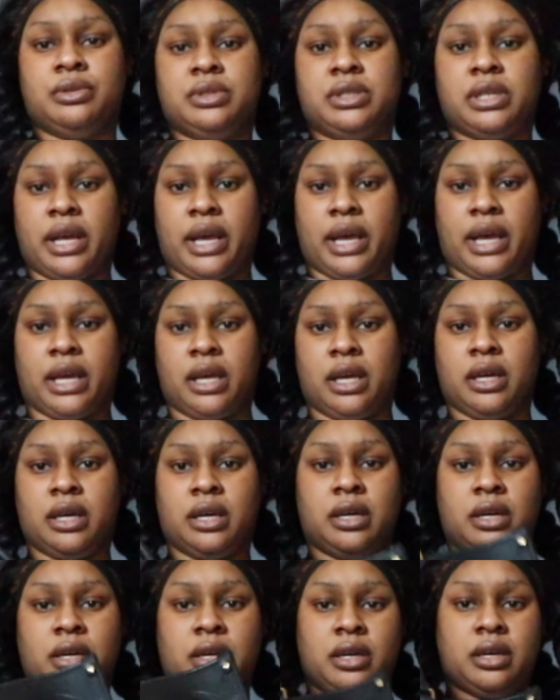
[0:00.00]
do today
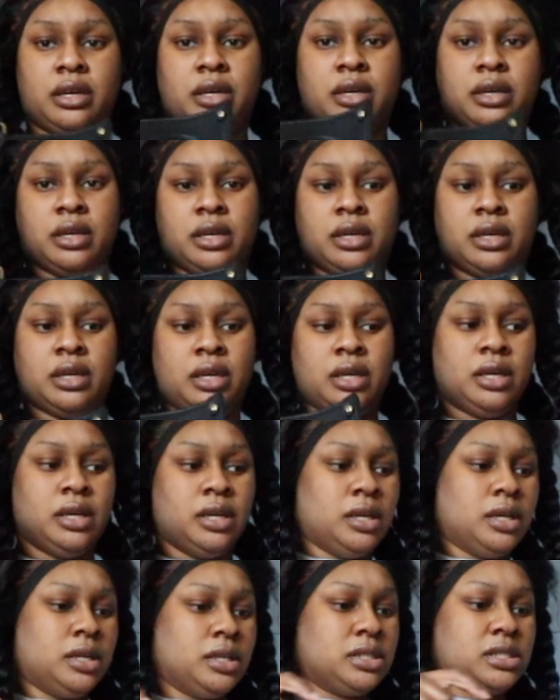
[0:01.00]

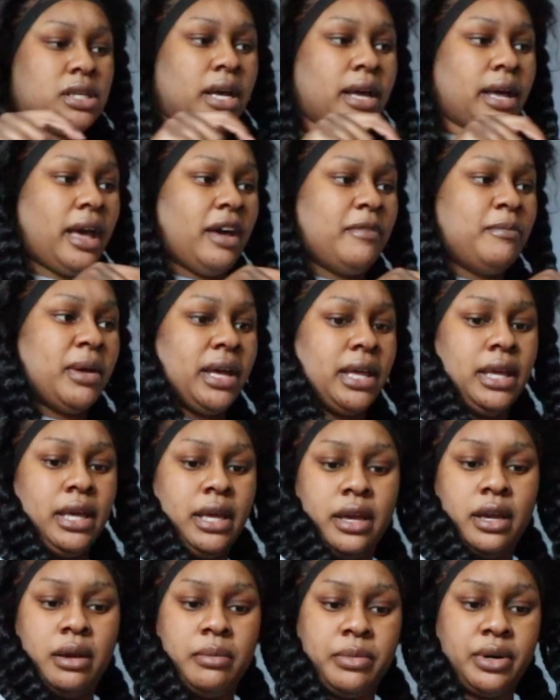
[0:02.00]
so I can have my
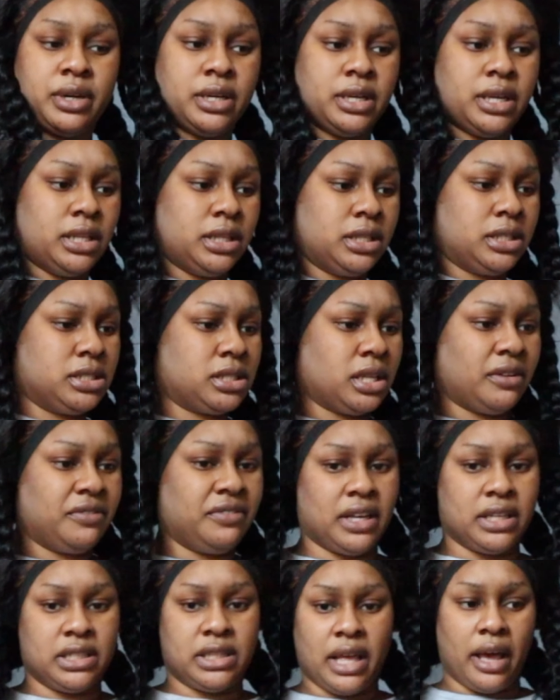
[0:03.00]
camera and stuff
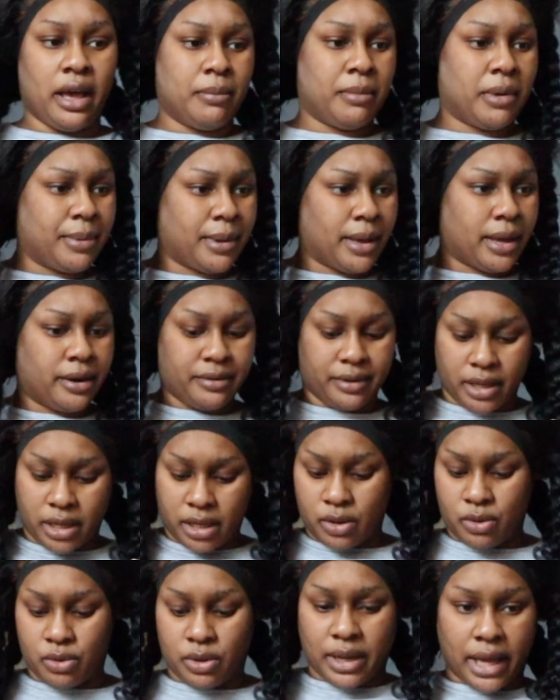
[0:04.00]
like that, my
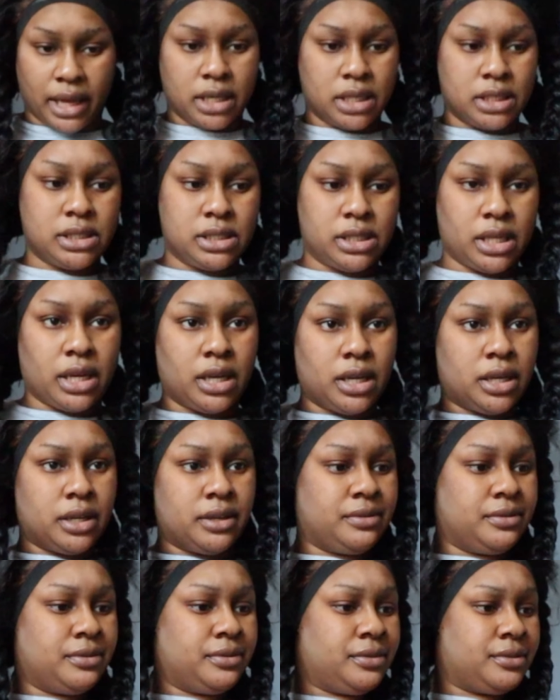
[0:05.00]
battery and all that good
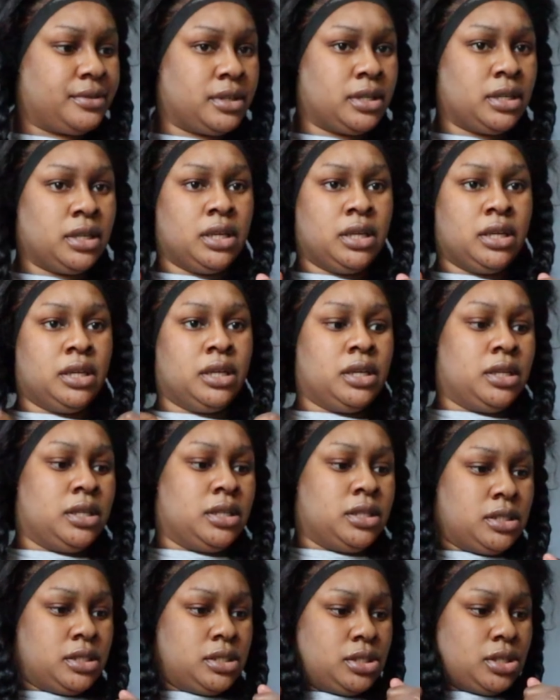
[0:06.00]
stuff.
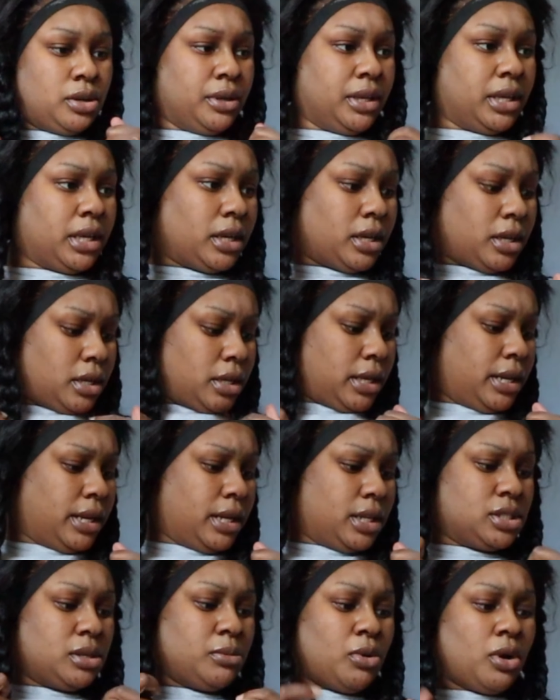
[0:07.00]
So yeah, and
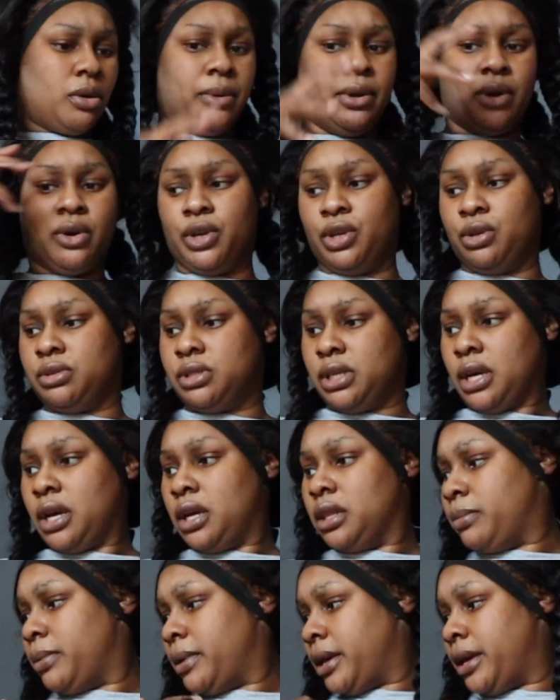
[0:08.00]
then tomorrow we're gonna use the
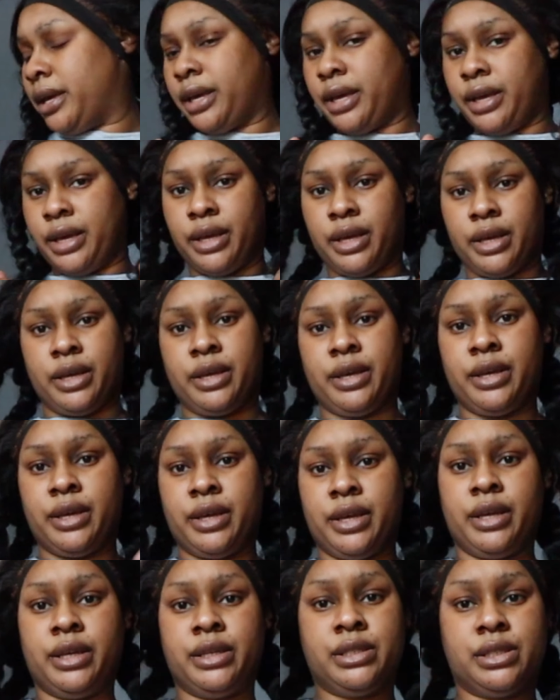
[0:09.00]
other bag.
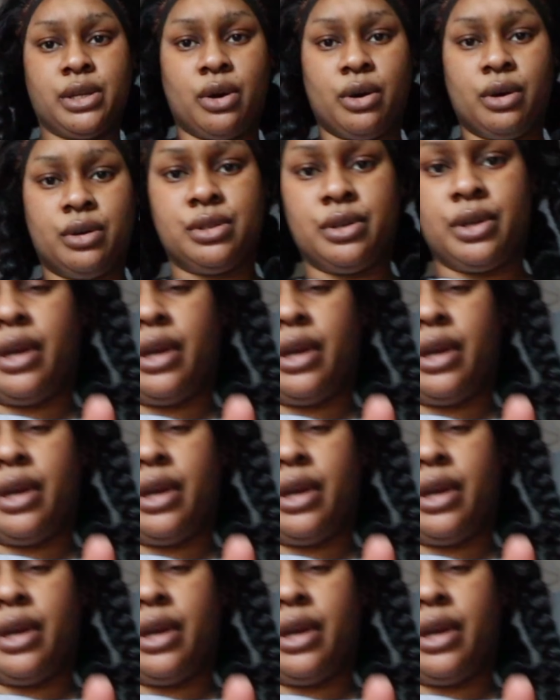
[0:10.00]
So hold